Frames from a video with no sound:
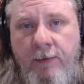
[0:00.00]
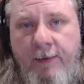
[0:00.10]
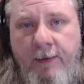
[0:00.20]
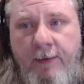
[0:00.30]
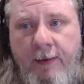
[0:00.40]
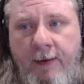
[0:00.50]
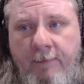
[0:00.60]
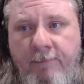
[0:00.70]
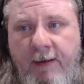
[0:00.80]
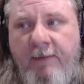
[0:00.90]
that
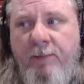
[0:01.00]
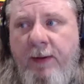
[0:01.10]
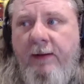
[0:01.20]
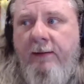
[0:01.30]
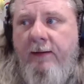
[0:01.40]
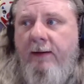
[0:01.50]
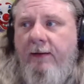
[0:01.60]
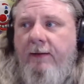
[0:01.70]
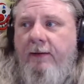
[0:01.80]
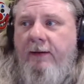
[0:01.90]
I've been,
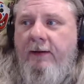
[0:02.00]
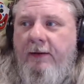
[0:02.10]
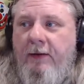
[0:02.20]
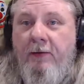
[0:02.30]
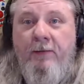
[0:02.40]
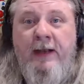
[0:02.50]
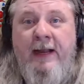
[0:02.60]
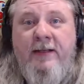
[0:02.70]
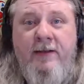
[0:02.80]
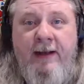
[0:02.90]

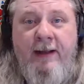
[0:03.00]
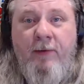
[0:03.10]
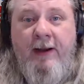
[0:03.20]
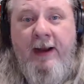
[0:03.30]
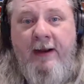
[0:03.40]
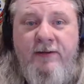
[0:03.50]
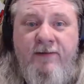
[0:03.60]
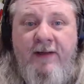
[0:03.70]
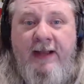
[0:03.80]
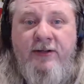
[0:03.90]
Nick Rekieta's
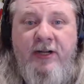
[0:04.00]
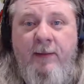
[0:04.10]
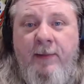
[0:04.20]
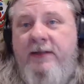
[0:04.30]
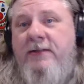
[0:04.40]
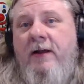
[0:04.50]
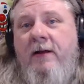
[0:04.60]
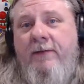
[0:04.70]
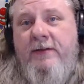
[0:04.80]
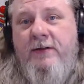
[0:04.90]
fat shaming
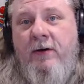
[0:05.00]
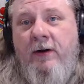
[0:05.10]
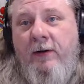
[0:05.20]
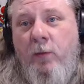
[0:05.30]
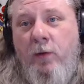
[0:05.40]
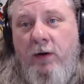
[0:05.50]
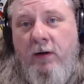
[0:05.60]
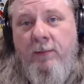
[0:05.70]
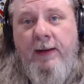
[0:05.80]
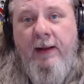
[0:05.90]
stuff is starting to work
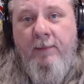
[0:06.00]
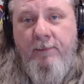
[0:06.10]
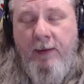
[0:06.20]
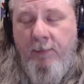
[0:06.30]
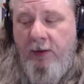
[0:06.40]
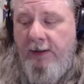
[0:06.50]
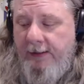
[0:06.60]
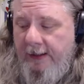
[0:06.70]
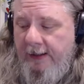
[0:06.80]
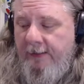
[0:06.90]
on me. I'm on a
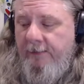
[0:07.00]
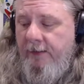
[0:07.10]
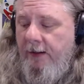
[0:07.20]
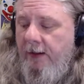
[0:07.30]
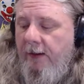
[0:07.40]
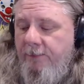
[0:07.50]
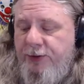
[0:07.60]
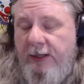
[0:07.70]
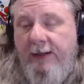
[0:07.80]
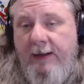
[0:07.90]
diet,
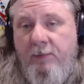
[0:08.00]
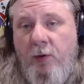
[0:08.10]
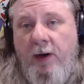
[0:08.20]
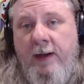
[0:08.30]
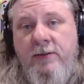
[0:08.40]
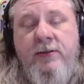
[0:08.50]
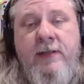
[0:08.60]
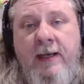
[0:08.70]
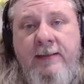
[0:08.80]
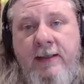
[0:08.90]
trying to get more
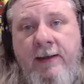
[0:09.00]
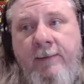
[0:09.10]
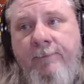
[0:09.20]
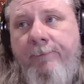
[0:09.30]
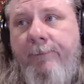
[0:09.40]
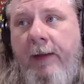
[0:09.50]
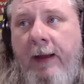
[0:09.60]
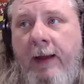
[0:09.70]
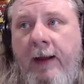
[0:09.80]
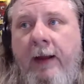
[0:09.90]
exercise in,
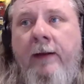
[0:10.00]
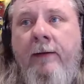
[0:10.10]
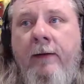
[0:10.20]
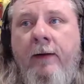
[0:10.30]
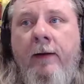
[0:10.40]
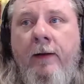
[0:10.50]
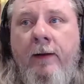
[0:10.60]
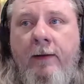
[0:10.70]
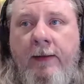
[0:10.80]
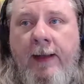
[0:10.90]
and
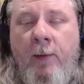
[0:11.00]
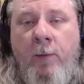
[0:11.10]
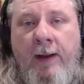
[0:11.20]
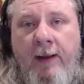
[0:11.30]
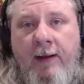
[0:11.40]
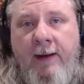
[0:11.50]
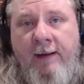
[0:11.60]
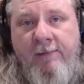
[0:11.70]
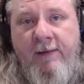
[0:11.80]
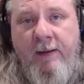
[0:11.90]
yeah, we had a
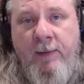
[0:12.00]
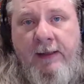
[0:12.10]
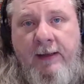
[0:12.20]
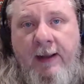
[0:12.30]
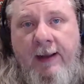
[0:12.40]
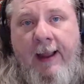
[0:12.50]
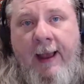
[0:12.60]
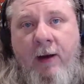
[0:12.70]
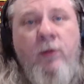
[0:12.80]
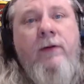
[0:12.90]
family day
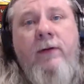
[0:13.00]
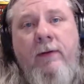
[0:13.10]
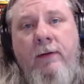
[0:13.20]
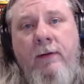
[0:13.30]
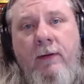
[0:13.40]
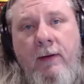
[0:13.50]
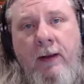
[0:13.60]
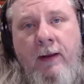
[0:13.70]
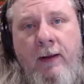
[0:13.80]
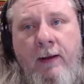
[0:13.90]
out
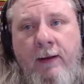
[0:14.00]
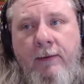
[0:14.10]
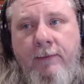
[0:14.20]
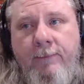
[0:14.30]
to